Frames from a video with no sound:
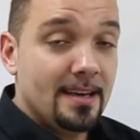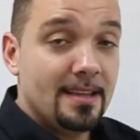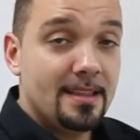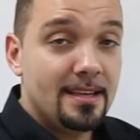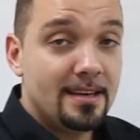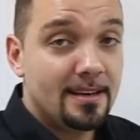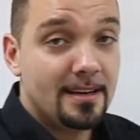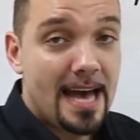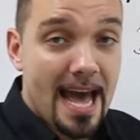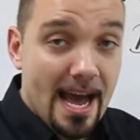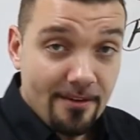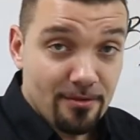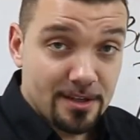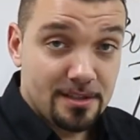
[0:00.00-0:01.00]
the
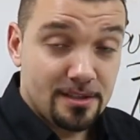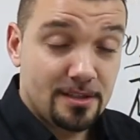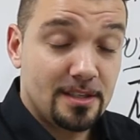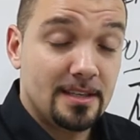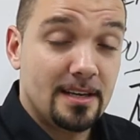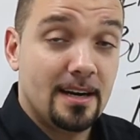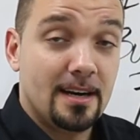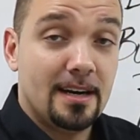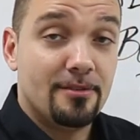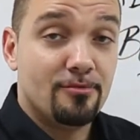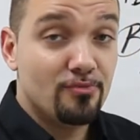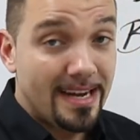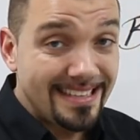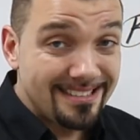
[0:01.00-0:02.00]
average
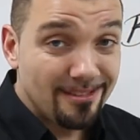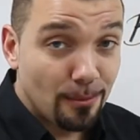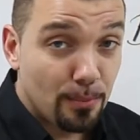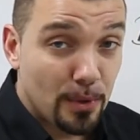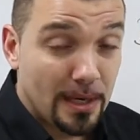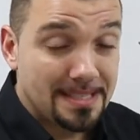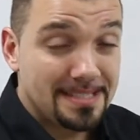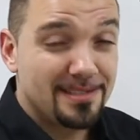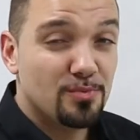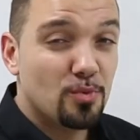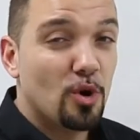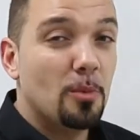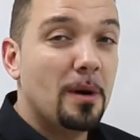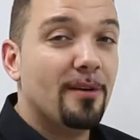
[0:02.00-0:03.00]
rental prices
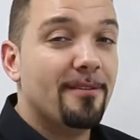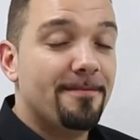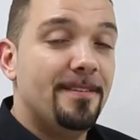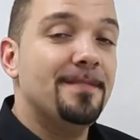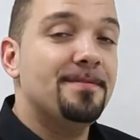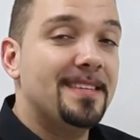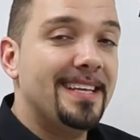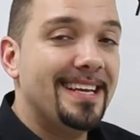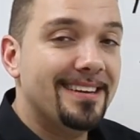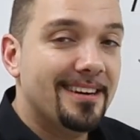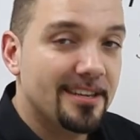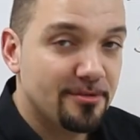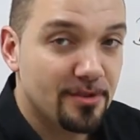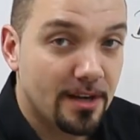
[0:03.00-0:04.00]
were about
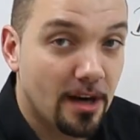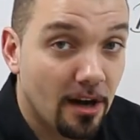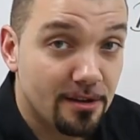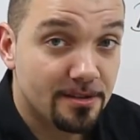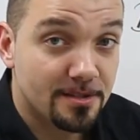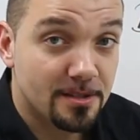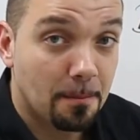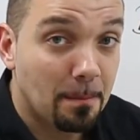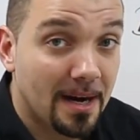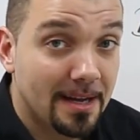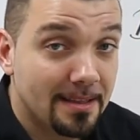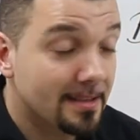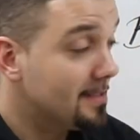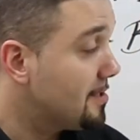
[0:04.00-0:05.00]
$1,500 a
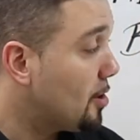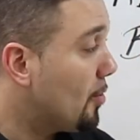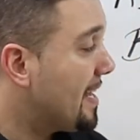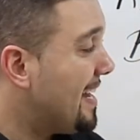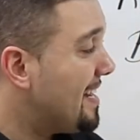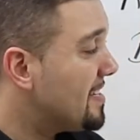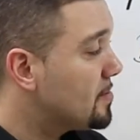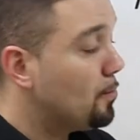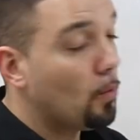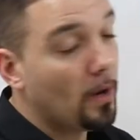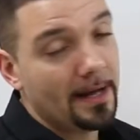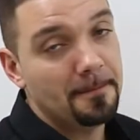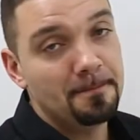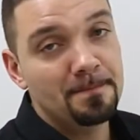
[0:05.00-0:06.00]
month. So guess
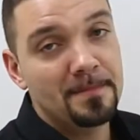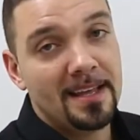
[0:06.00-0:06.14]
what?